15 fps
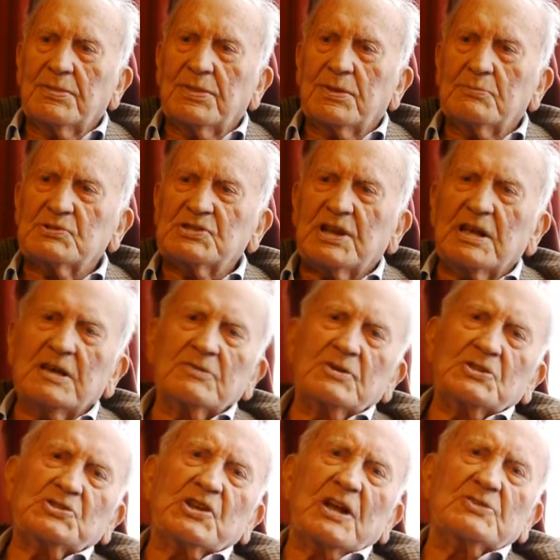there was an
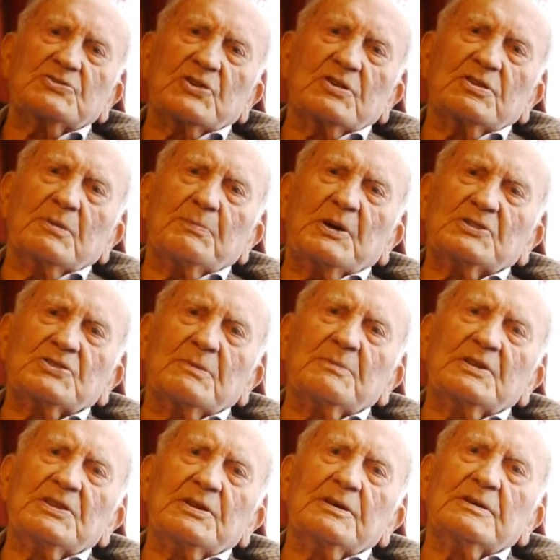area shelter at the bottom
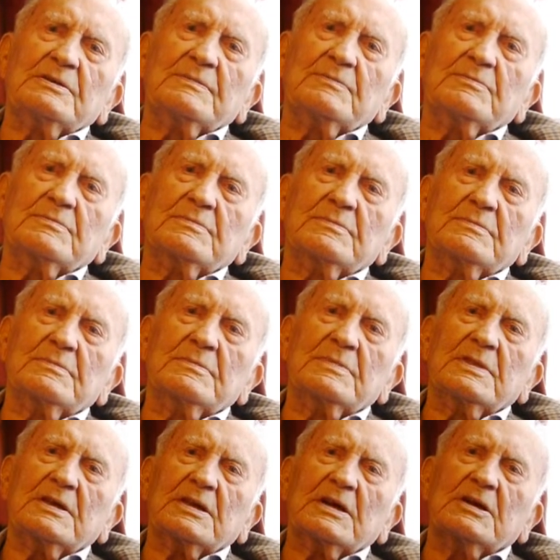of the
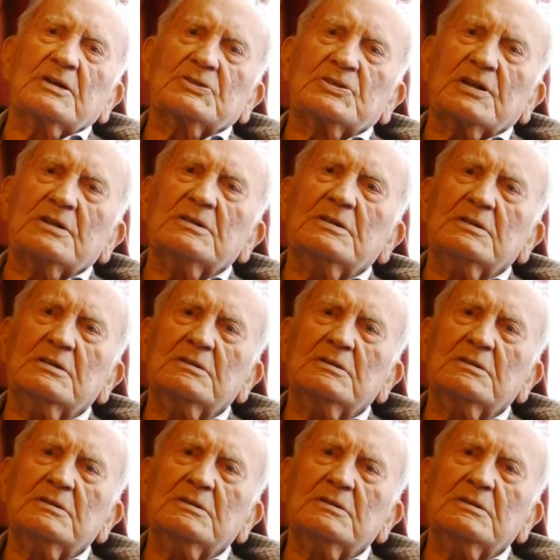the garden.